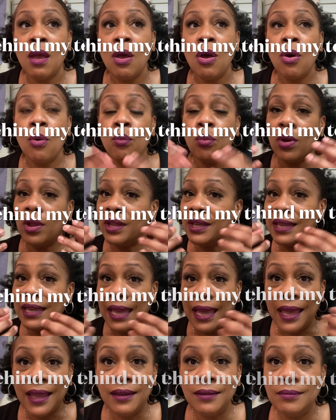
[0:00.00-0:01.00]
Well,
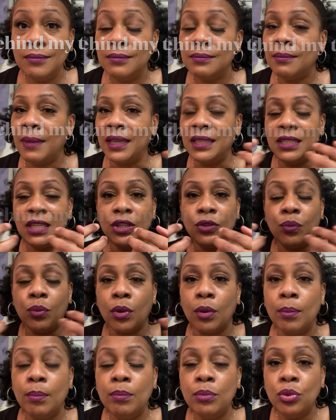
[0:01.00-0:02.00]
again, my teeth were
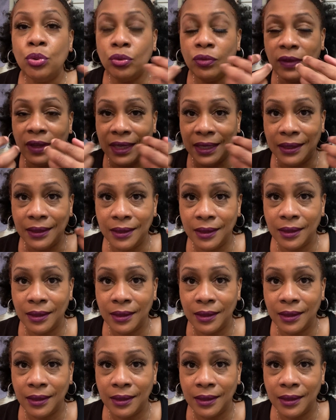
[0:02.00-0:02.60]
moving